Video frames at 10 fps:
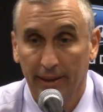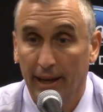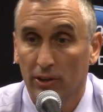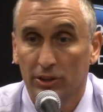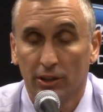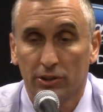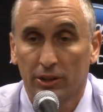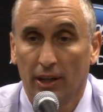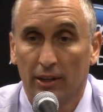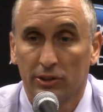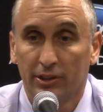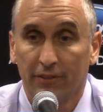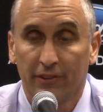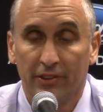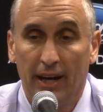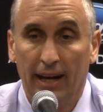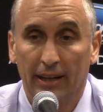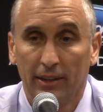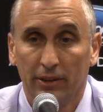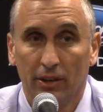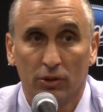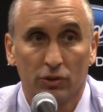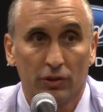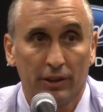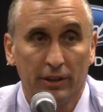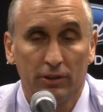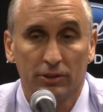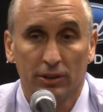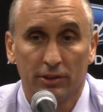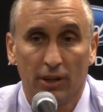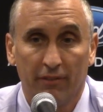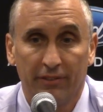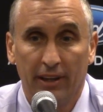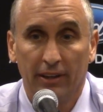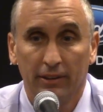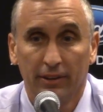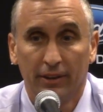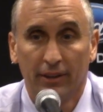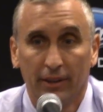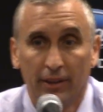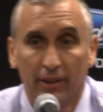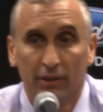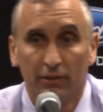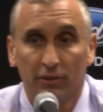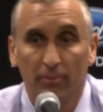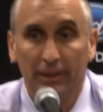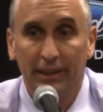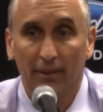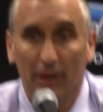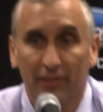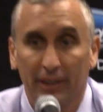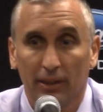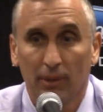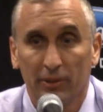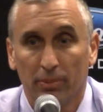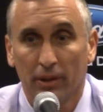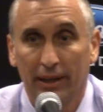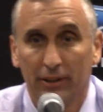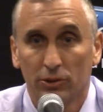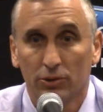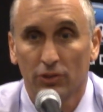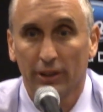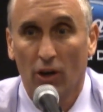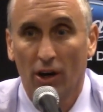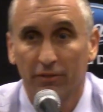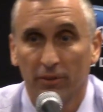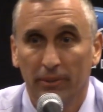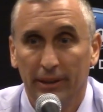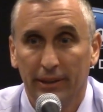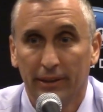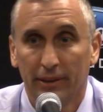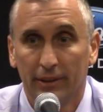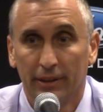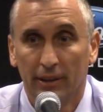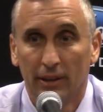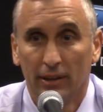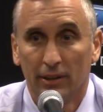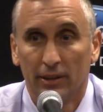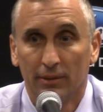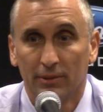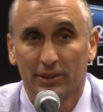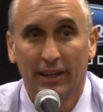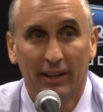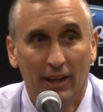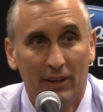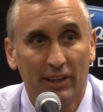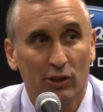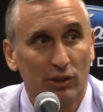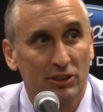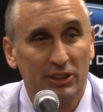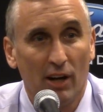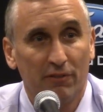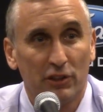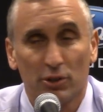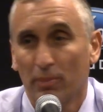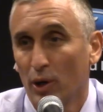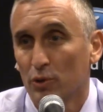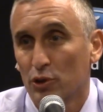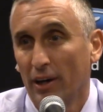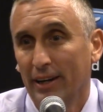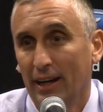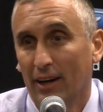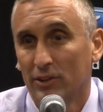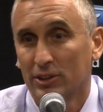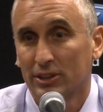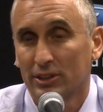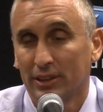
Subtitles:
Yeah, so it's a different day. You know, it's a tough day. For me, I'm not thinking about the players. It was really hard for me. A little selfish approach right now. It wouldn't